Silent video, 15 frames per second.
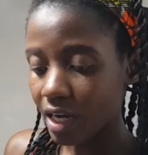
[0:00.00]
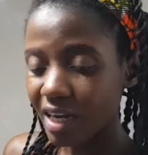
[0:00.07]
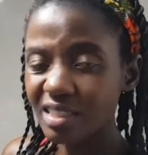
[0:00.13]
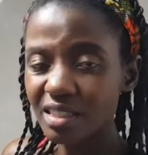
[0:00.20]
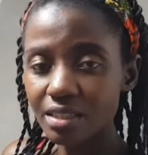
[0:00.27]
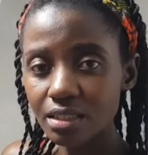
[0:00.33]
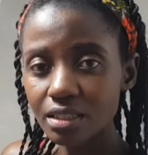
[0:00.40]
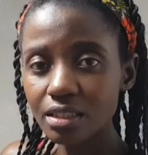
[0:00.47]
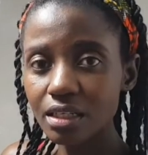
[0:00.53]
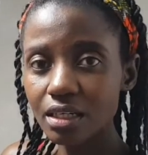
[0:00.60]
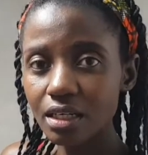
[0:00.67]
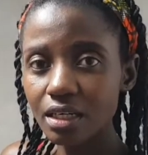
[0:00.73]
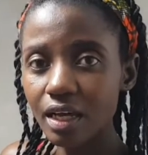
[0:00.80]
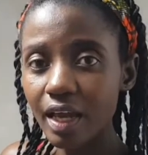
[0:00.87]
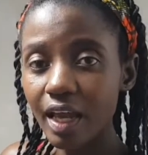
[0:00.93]
I think
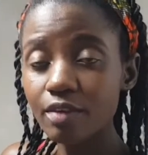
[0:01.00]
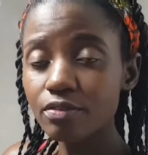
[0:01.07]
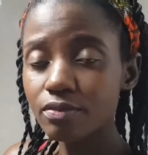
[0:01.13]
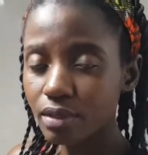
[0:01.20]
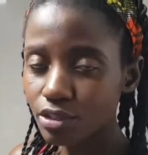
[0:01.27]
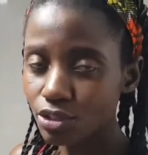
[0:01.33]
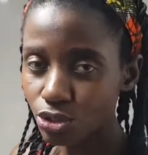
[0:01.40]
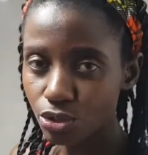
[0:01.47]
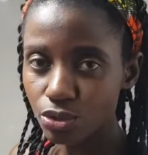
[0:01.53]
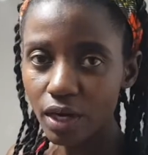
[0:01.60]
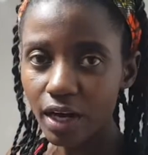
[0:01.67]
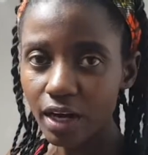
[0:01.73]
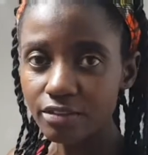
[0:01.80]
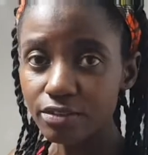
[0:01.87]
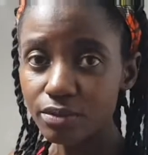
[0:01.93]
everyone should
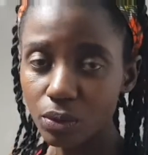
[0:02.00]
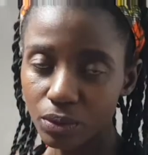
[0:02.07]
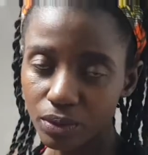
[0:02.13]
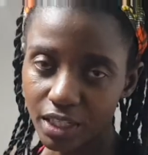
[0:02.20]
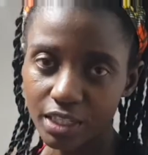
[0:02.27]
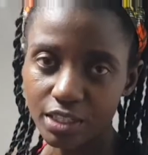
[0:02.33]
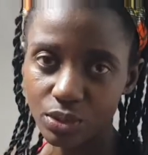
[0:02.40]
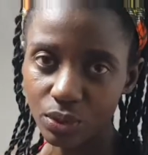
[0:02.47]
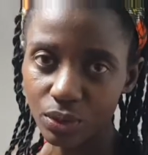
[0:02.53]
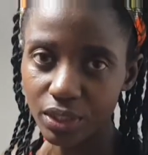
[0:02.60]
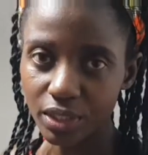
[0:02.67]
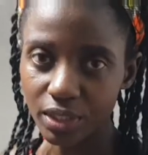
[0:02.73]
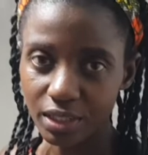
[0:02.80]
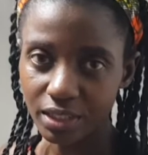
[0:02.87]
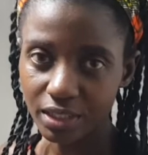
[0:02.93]
have coconut
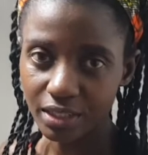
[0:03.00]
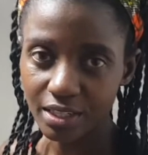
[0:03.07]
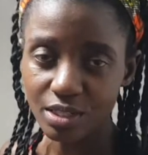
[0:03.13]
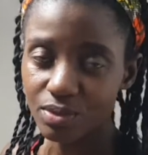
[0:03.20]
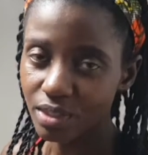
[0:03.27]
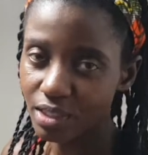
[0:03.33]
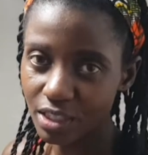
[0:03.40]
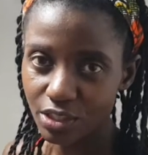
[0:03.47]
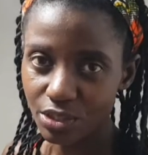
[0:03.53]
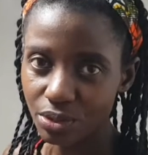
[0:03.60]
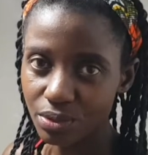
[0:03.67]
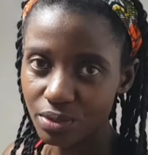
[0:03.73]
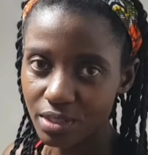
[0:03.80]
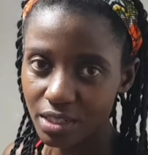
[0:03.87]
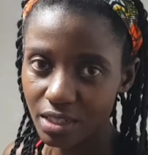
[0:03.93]
oil. That's what I
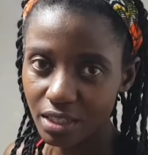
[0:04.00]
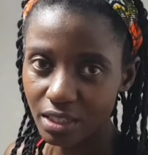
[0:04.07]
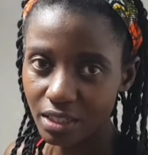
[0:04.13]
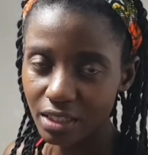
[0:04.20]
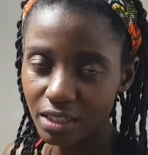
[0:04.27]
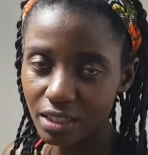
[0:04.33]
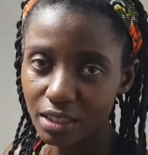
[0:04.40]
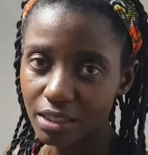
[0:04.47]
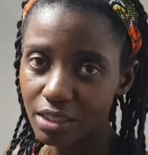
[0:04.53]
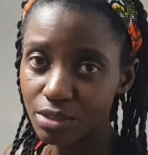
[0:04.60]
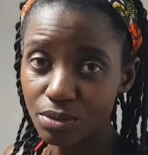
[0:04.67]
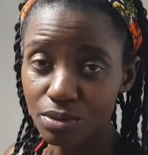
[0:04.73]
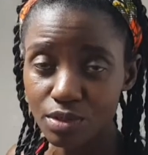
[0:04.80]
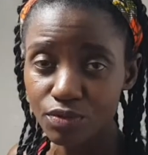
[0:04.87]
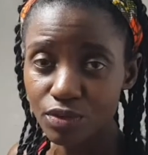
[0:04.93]
should say. It's
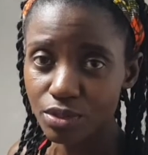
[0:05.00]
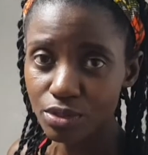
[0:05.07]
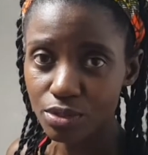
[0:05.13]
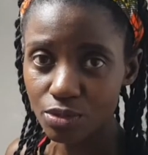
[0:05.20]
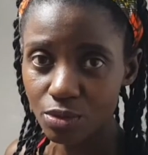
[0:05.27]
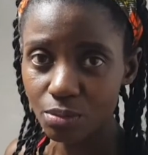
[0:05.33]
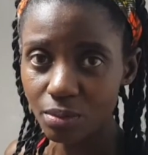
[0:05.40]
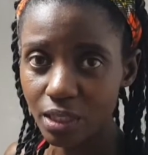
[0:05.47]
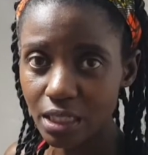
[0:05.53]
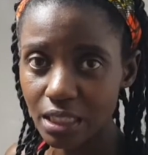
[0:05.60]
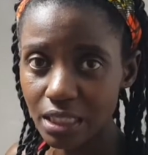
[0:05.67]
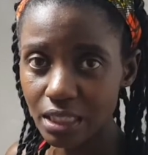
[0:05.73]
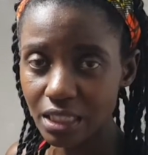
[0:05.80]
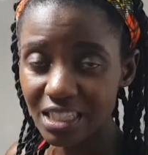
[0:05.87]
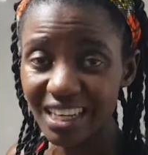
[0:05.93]
used for so
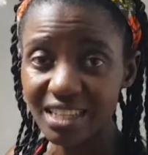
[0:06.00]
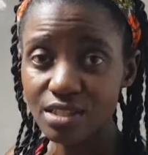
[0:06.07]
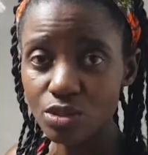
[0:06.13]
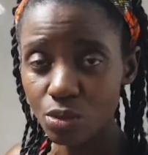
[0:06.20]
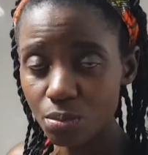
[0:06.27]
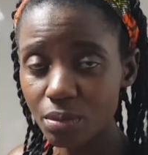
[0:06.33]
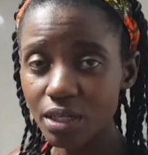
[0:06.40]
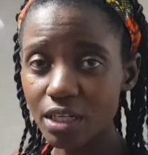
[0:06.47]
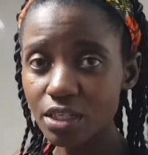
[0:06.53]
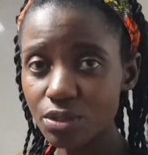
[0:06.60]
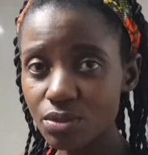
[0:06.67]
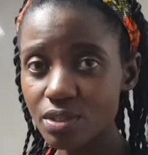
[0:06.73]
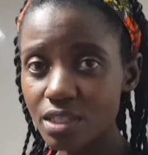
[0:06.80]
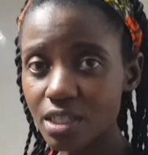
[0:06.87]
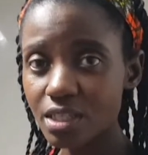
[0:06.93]
many, it has so many
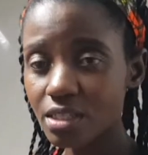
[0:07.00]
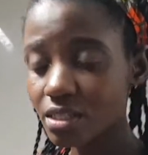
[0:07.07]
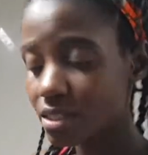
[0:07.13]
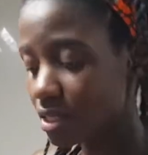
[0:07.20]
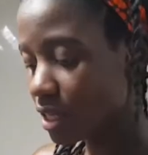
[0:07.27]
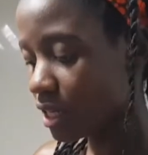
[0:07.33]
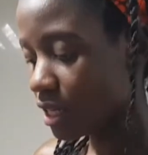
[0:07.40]
uses.